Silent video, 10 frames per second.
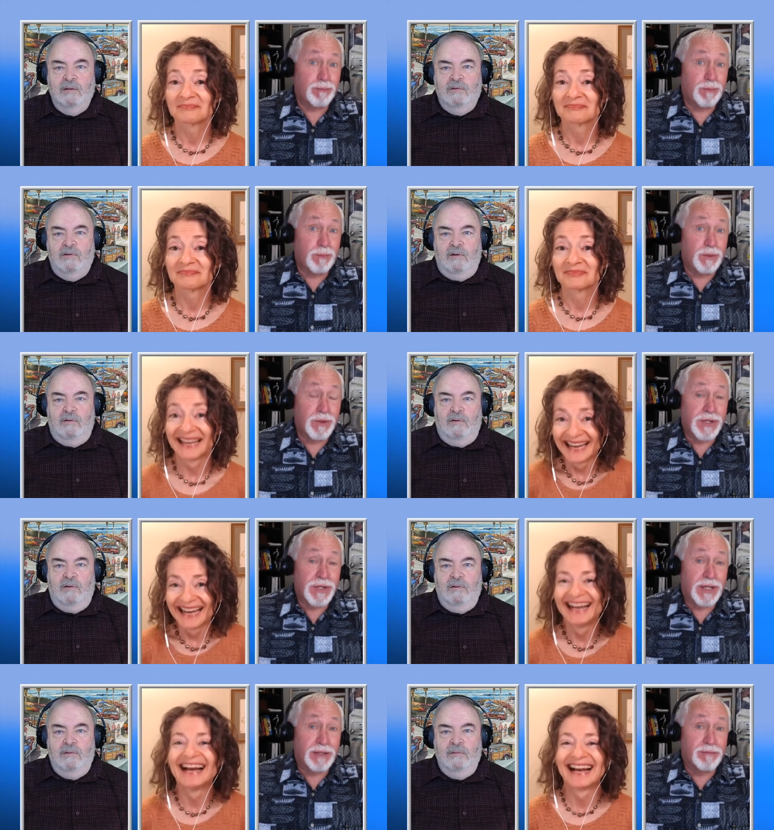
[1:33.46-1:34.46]
Speaker 1: So, you're
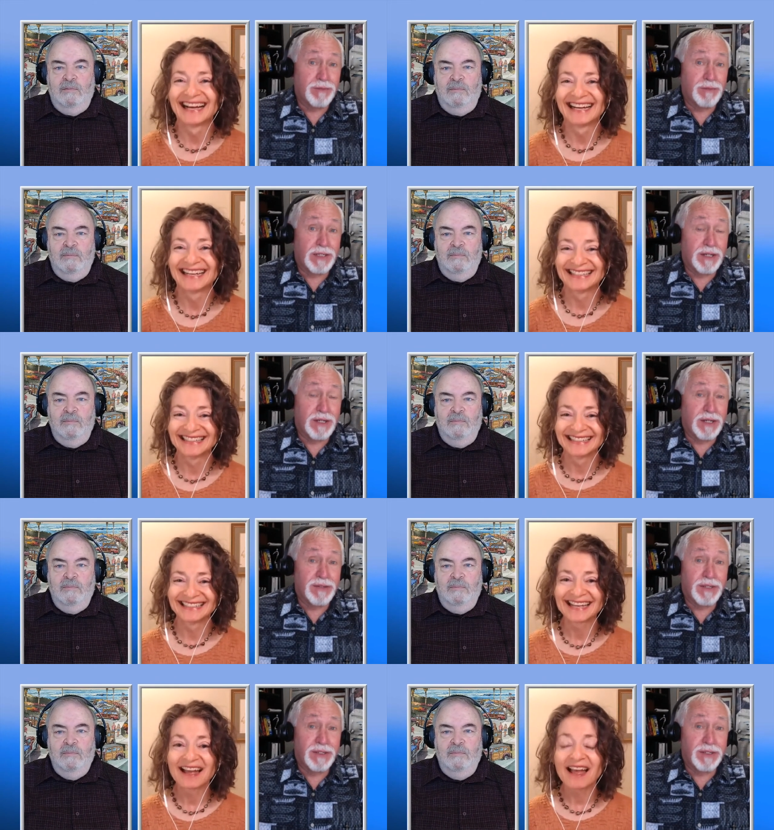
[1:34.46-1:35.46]
saying
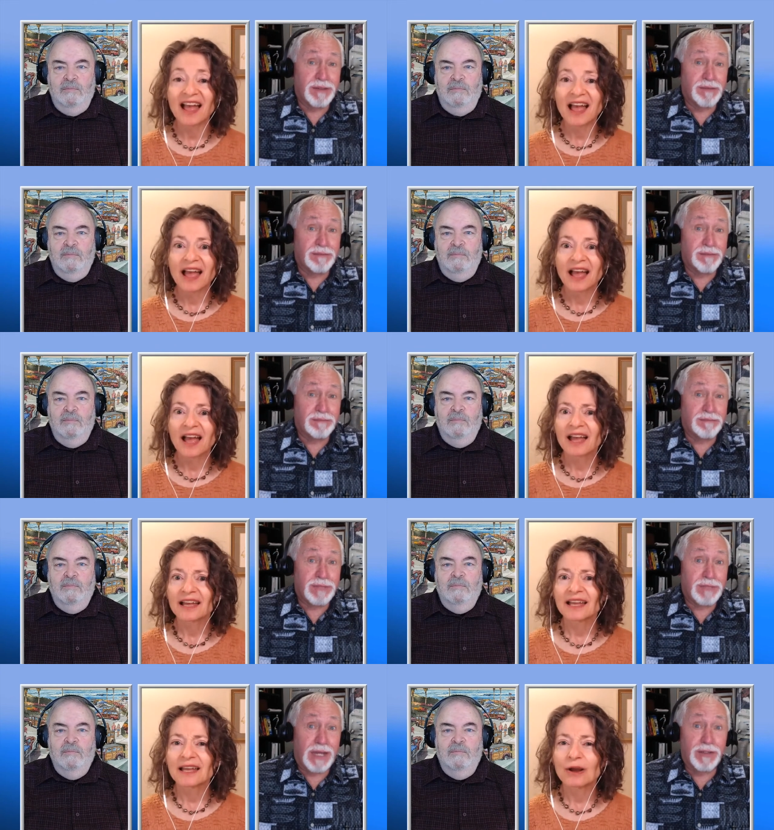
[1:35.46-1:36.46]
recognize that it's
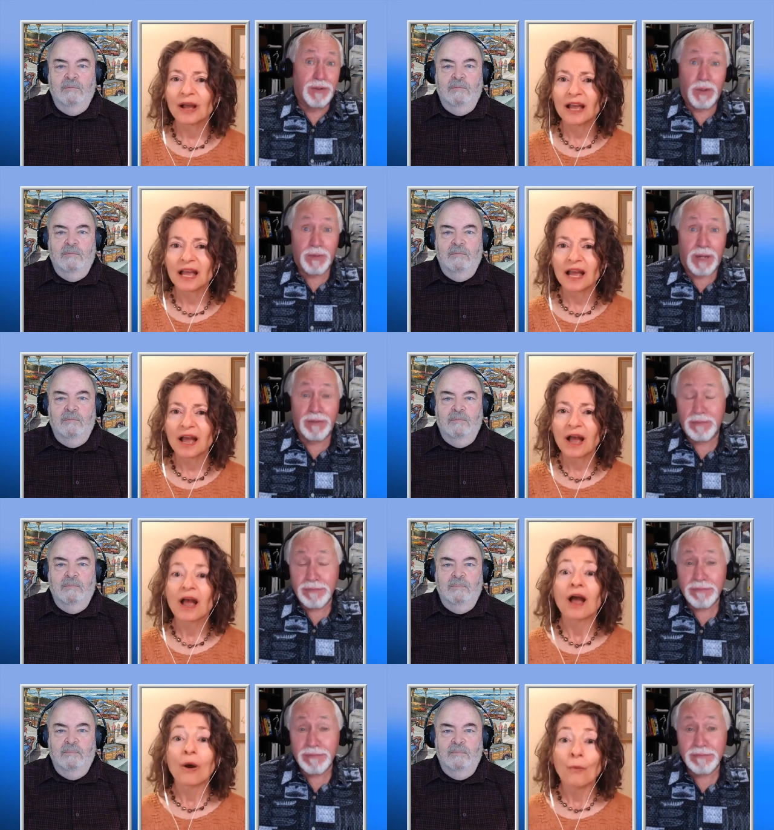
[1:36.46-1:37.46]
not your problem?
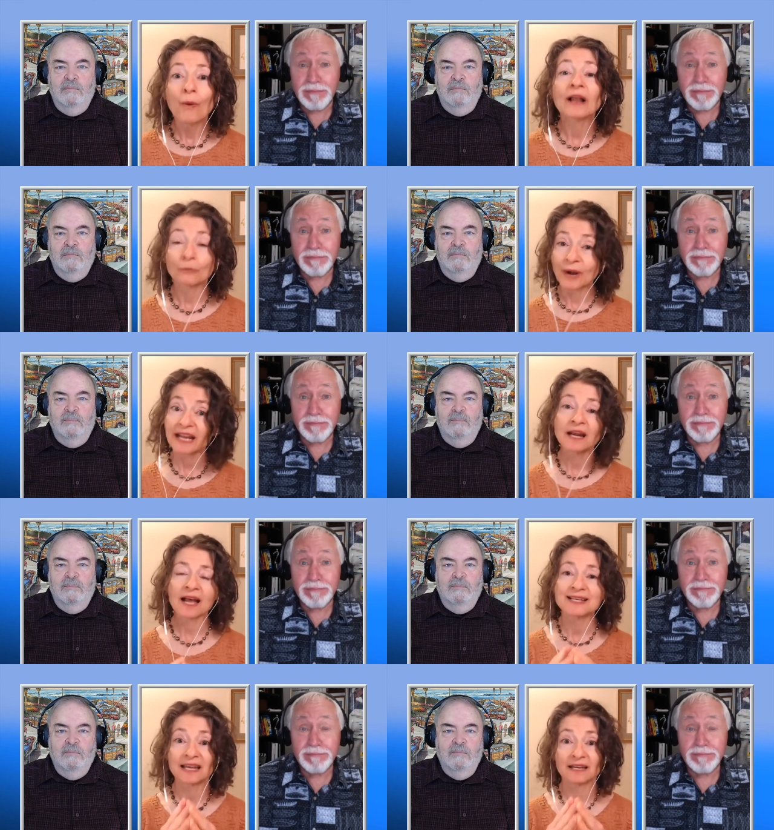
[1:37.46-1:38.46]
Speaker 2: Well,
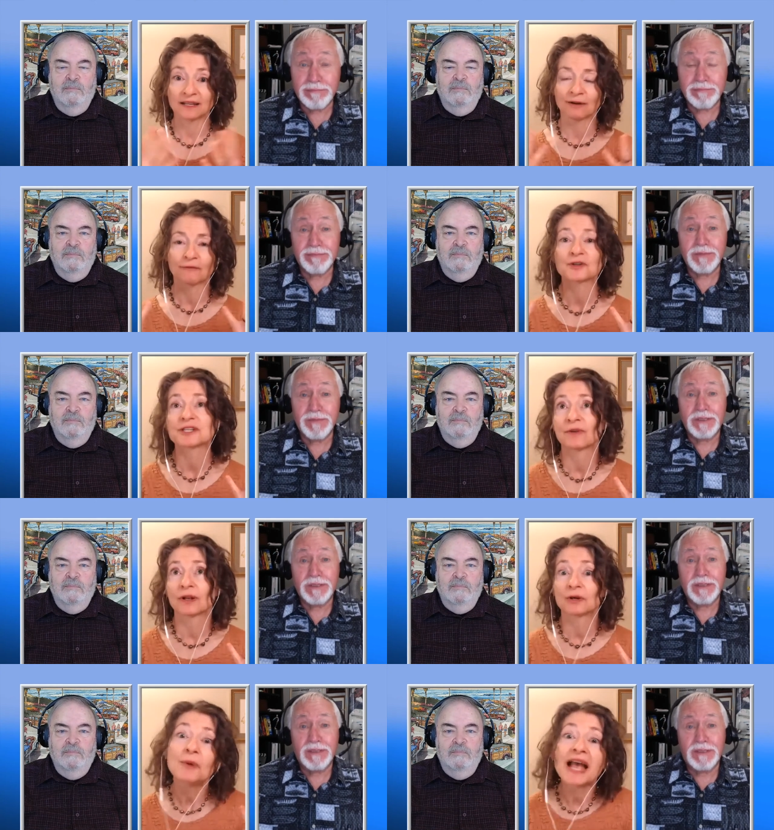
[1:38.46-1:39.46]
recognize that, first of
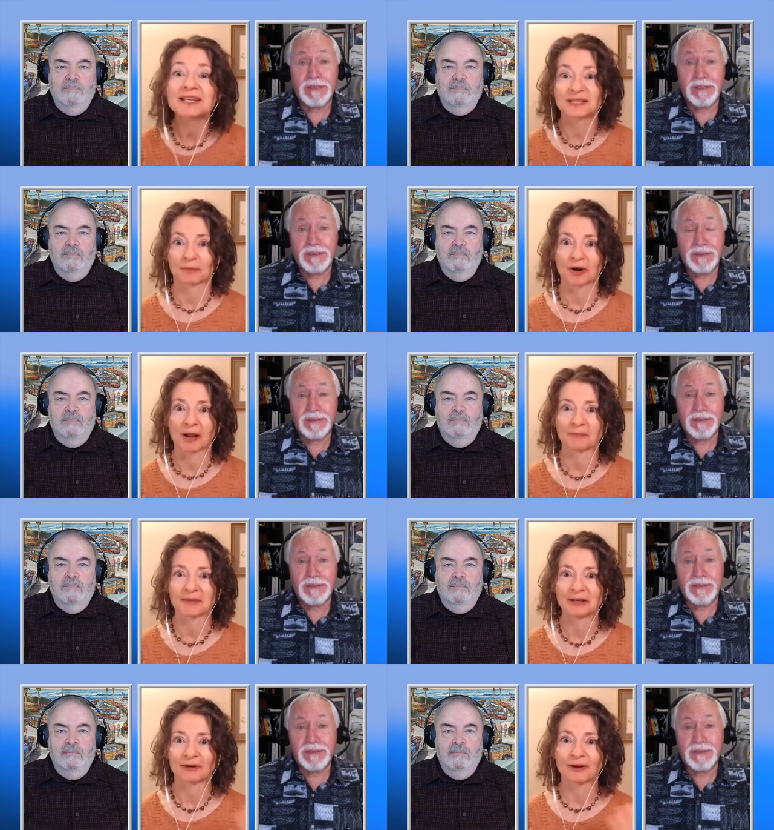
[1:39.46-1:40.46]
all, who has the
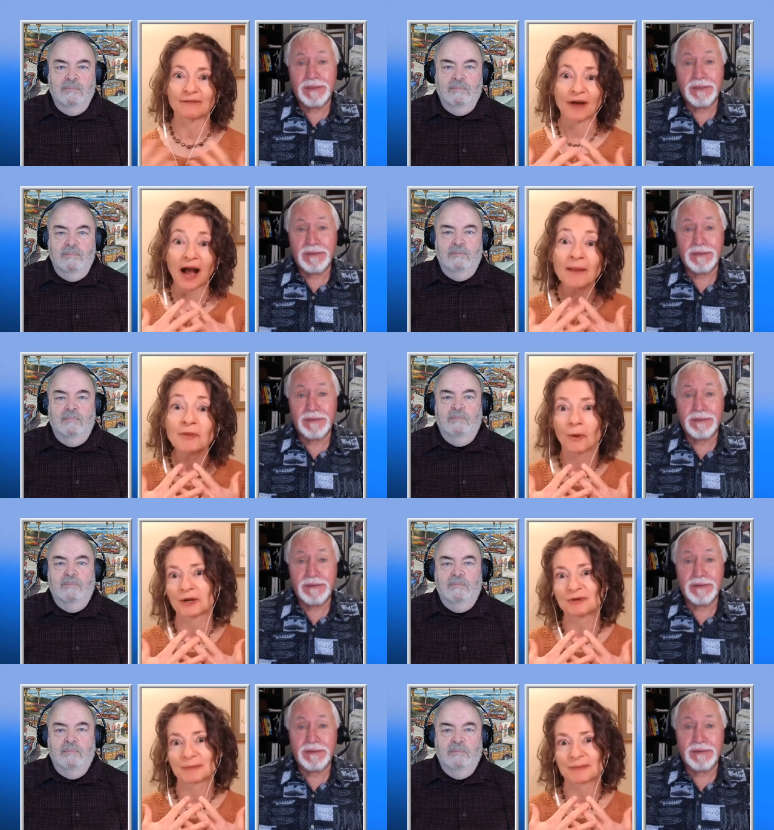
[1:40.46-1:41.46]
problem here? If I'm the
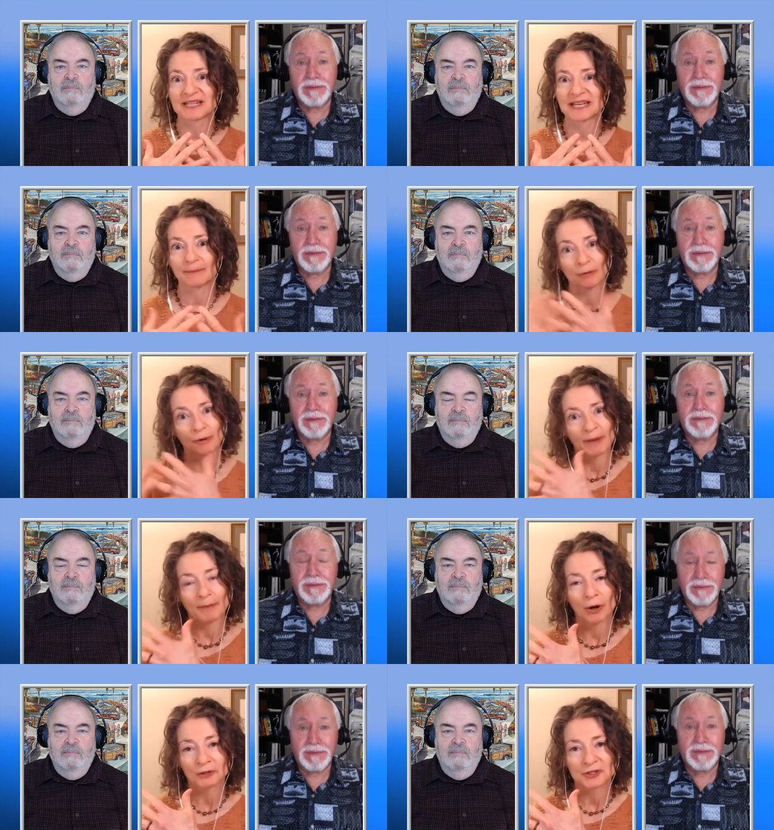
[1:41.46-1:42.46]
one who's upset by what
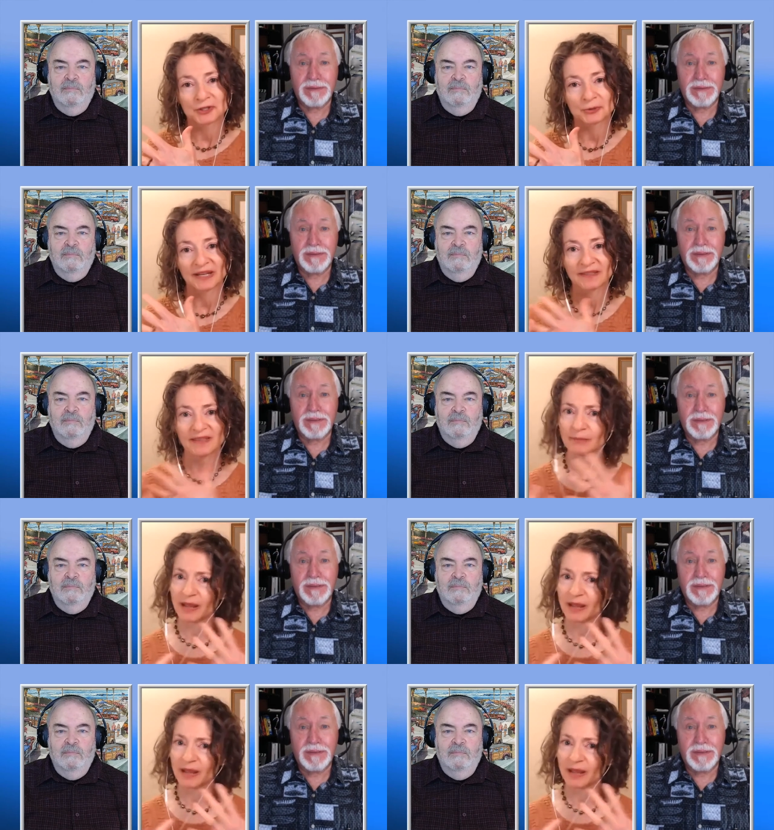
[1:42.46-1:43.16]
my partner's doing, then